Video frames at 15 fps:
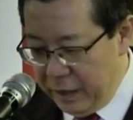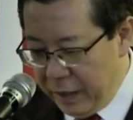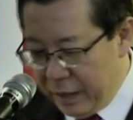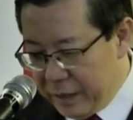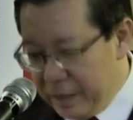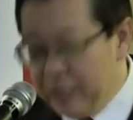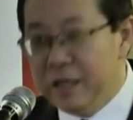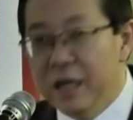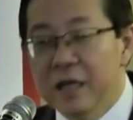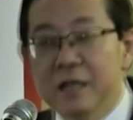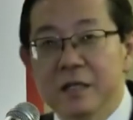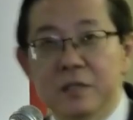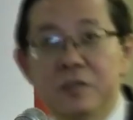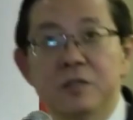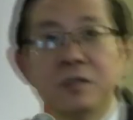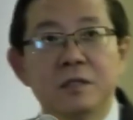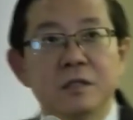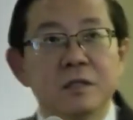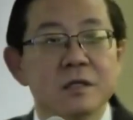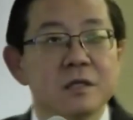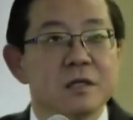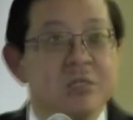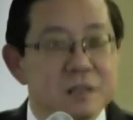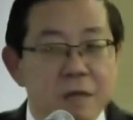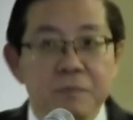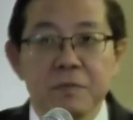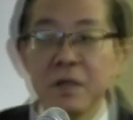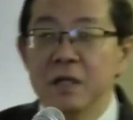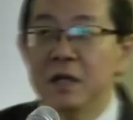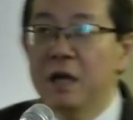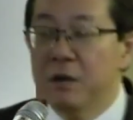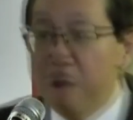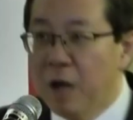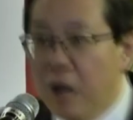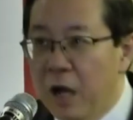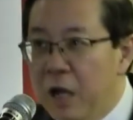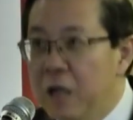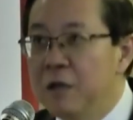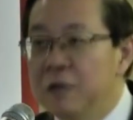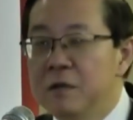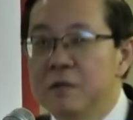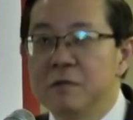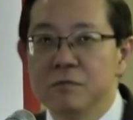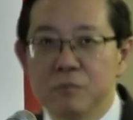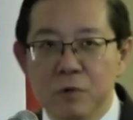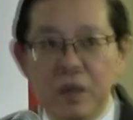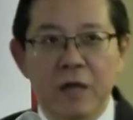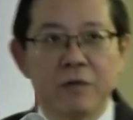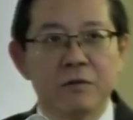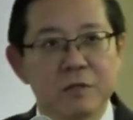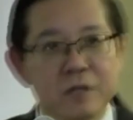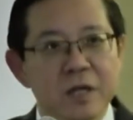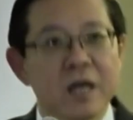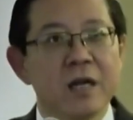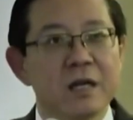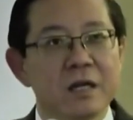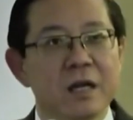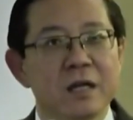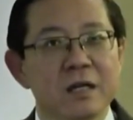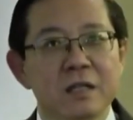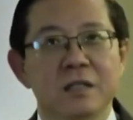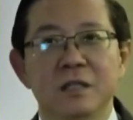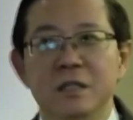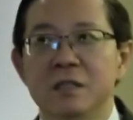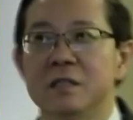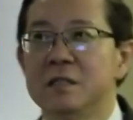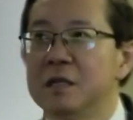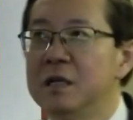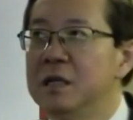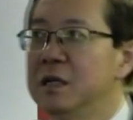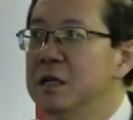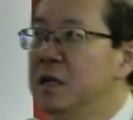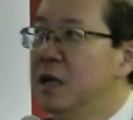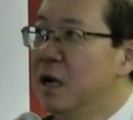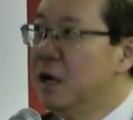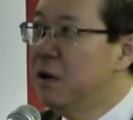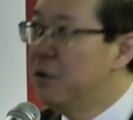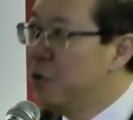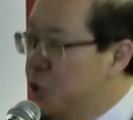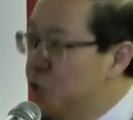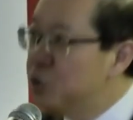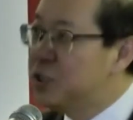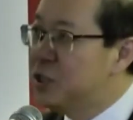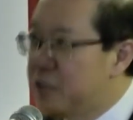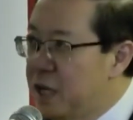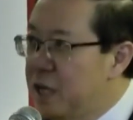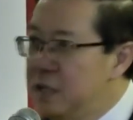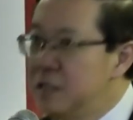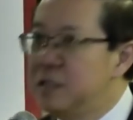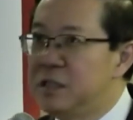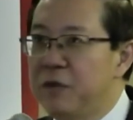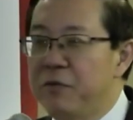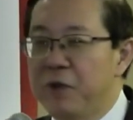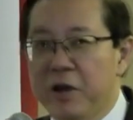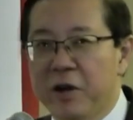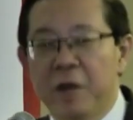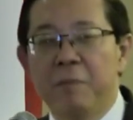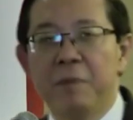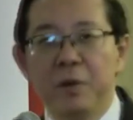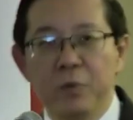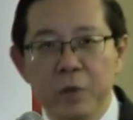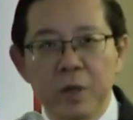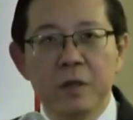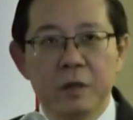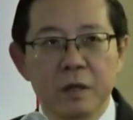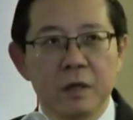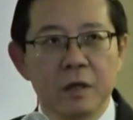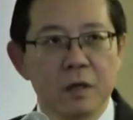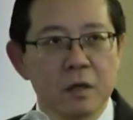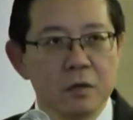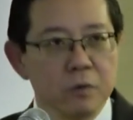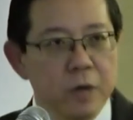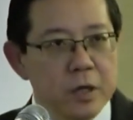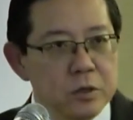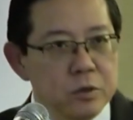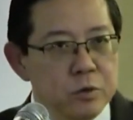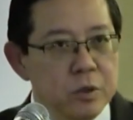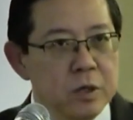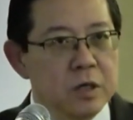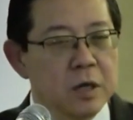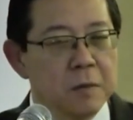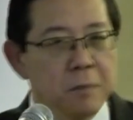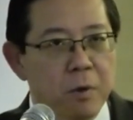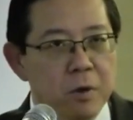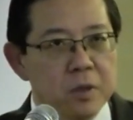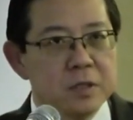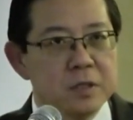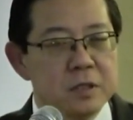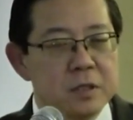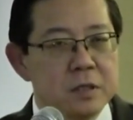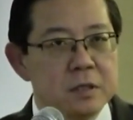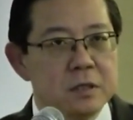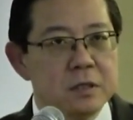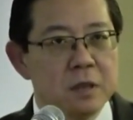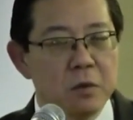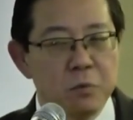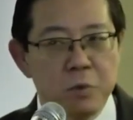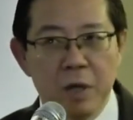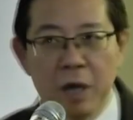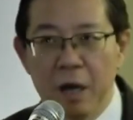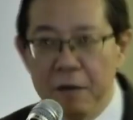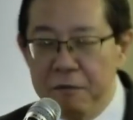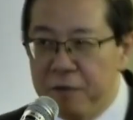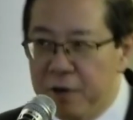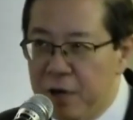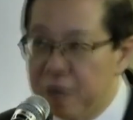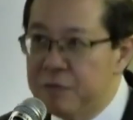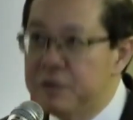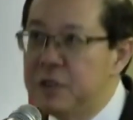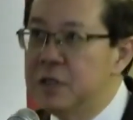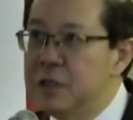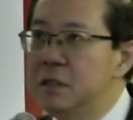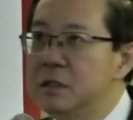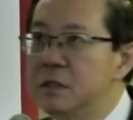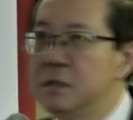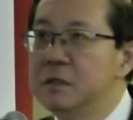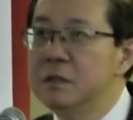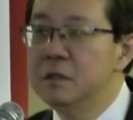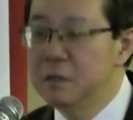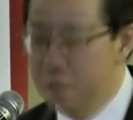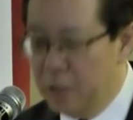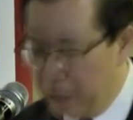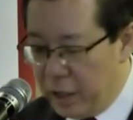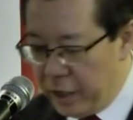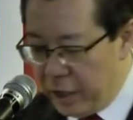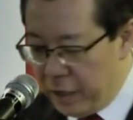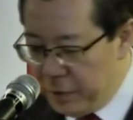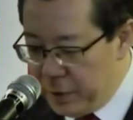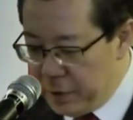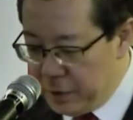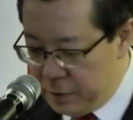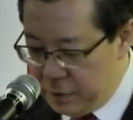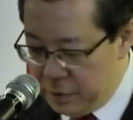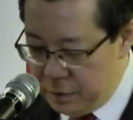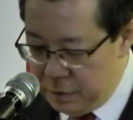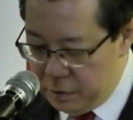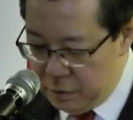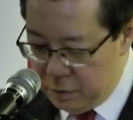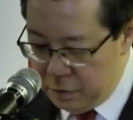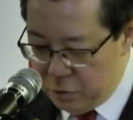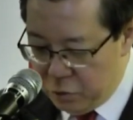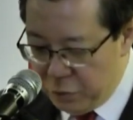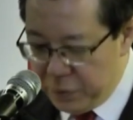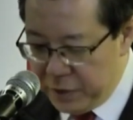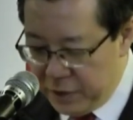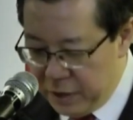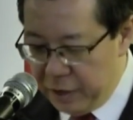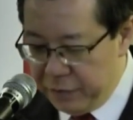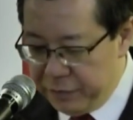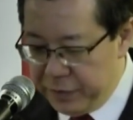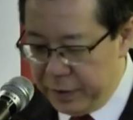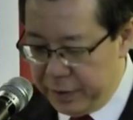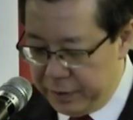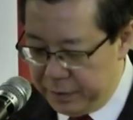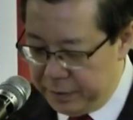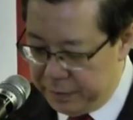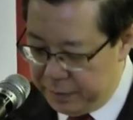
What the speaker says: And I think that is something that I would like to share, that this is a huge challenge that we are grappling with, to ensure that policies that we have crafted are able to be delivered.